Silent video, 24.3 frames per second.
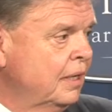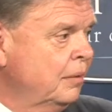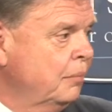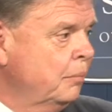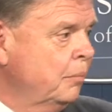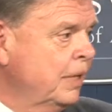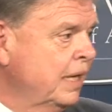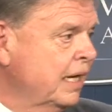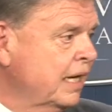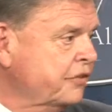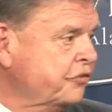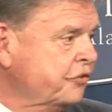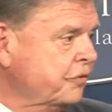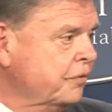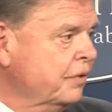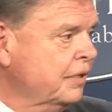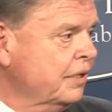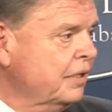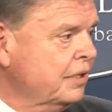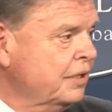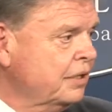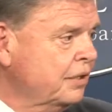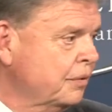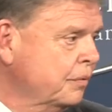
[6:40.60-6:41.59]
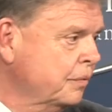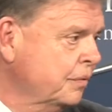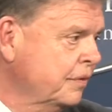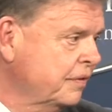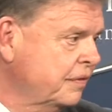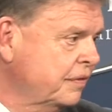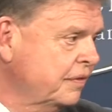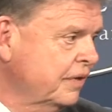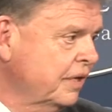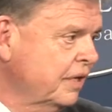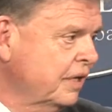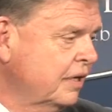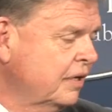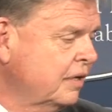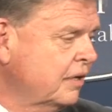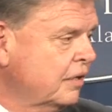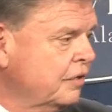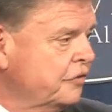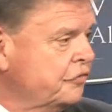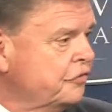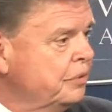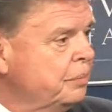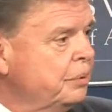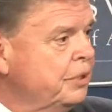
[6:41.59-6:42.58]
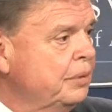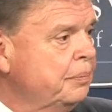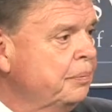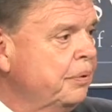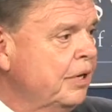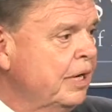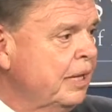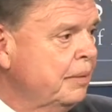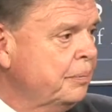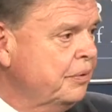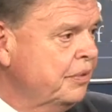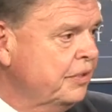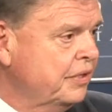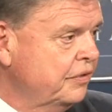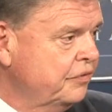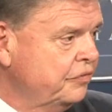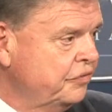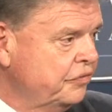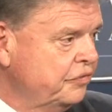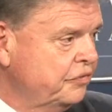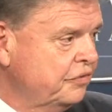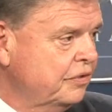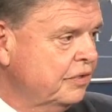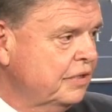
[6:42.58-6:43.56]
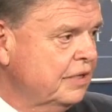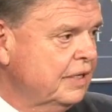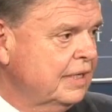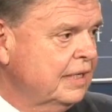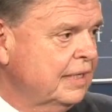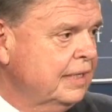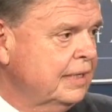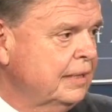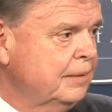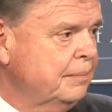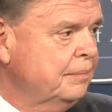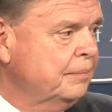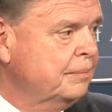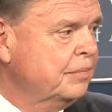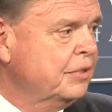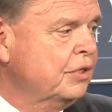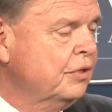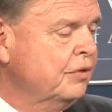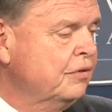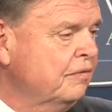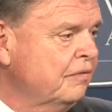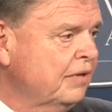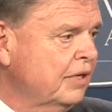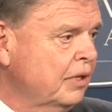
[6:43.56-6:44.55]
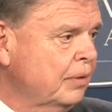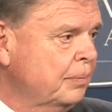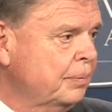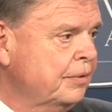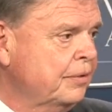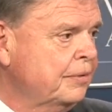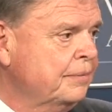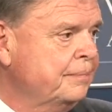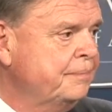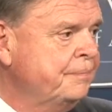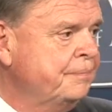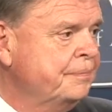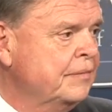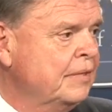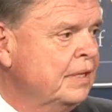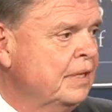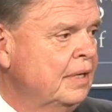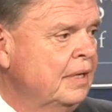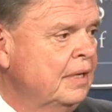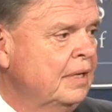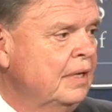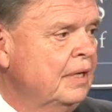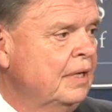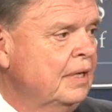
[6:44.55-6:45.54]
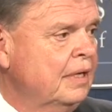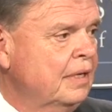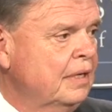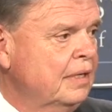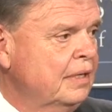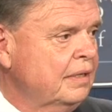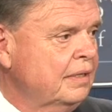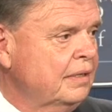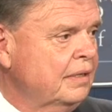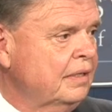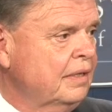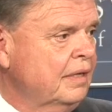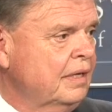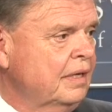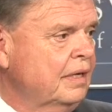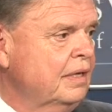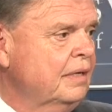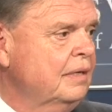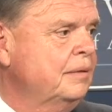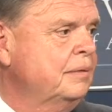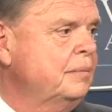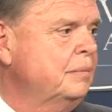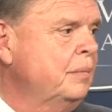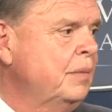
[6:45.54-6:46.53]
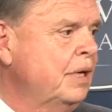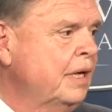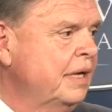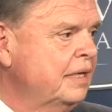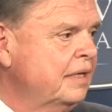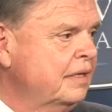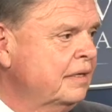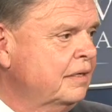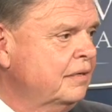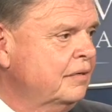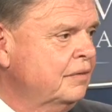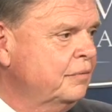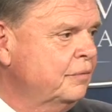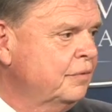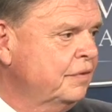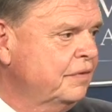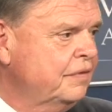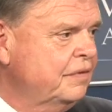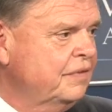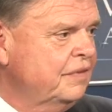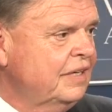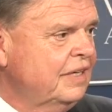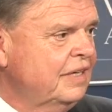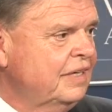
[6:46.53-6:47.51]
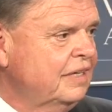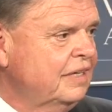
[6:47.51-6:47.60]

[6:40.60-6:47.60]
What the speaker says: Max Grealier with RCP Properties, co-developer, and Mike with